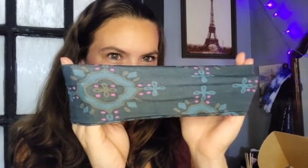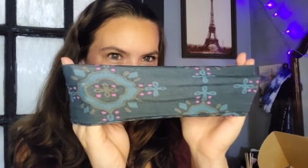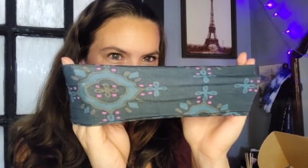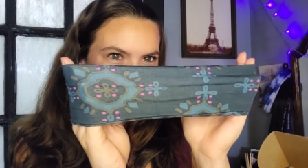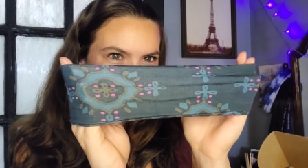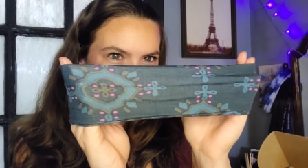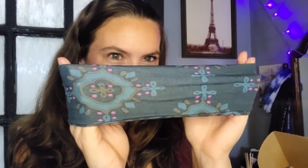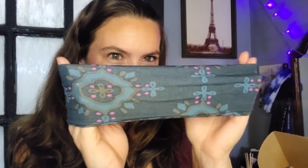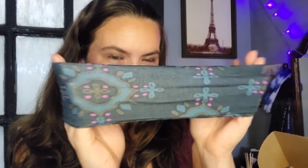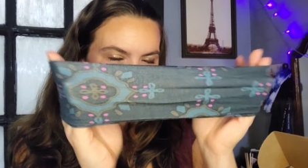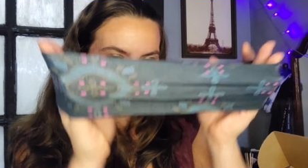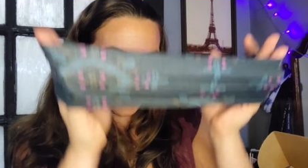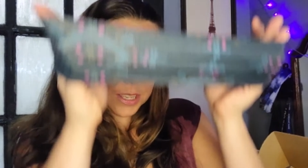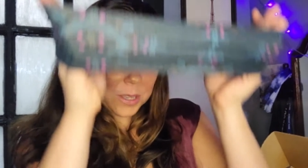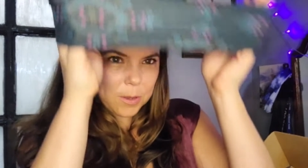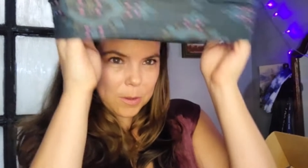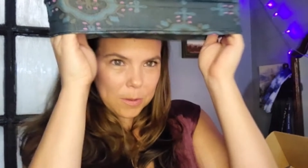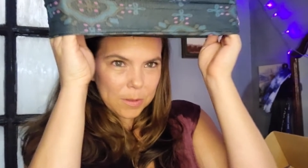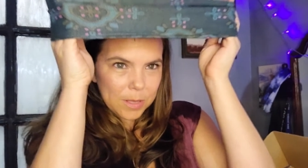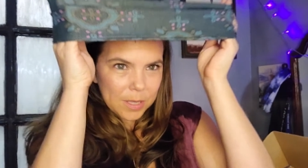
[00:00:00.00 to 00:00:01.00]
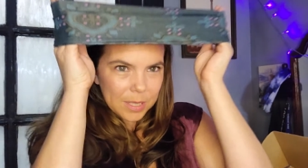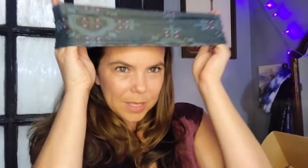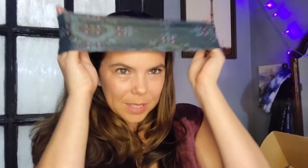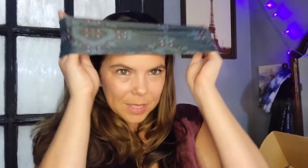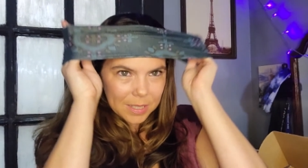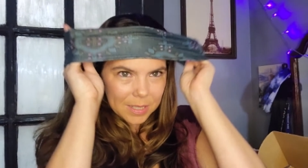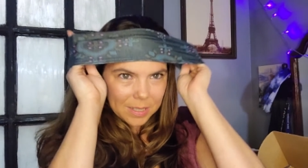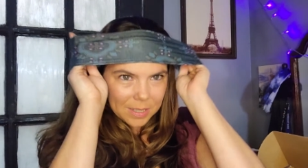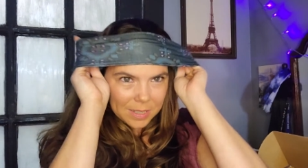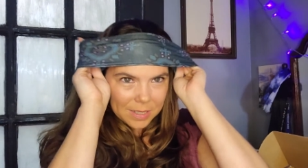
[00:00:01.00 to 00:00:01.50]
It's cute.
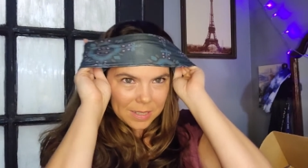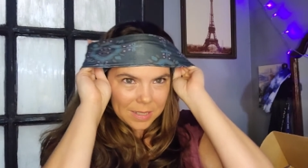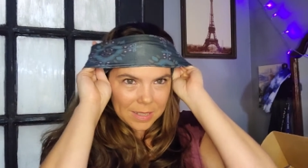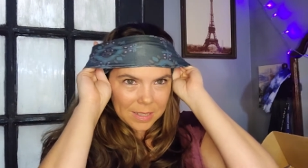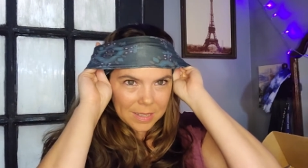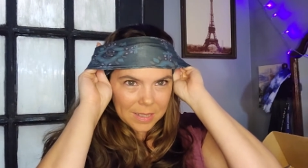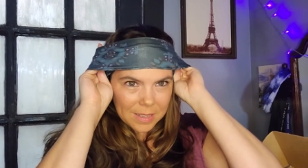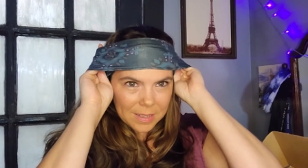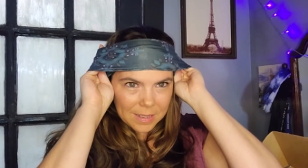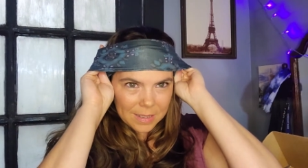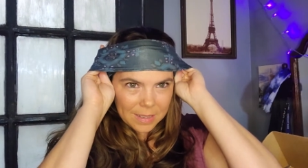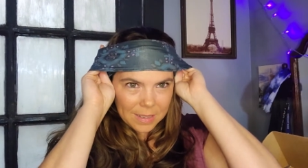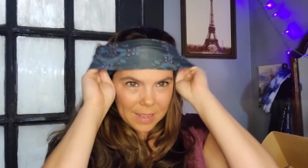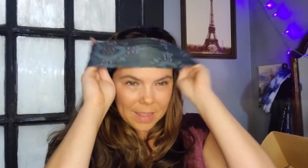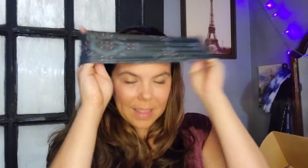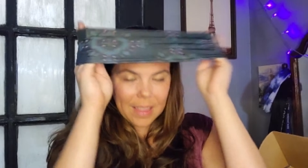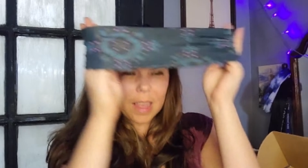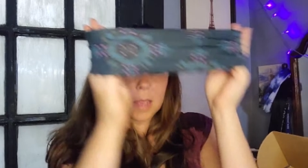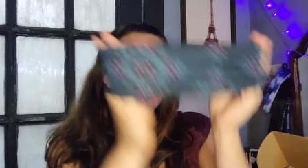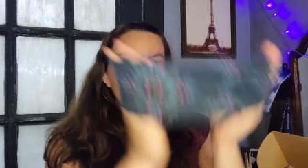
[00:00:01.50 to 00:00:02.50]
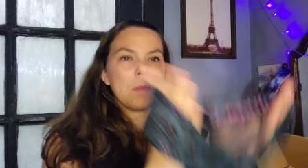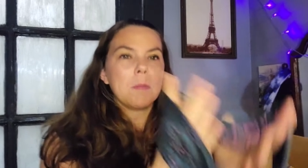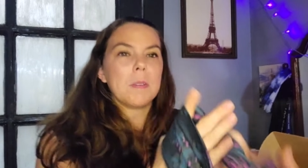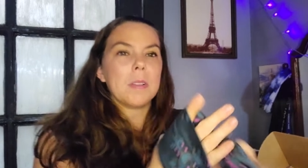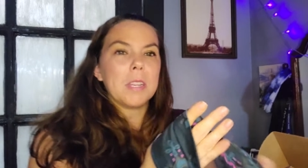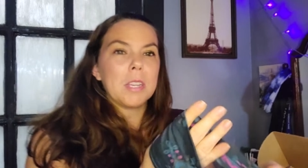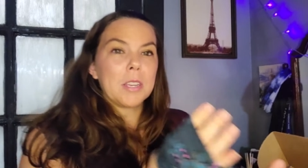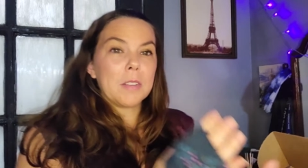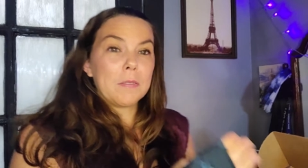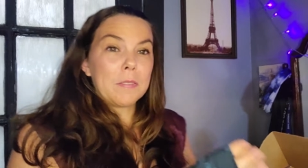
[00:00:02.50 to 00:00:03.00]
That would be
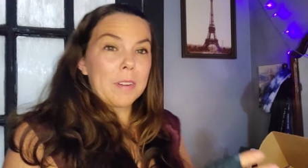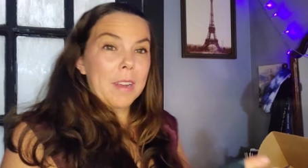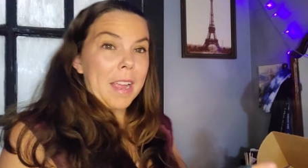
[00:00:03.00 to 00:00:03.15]
really good for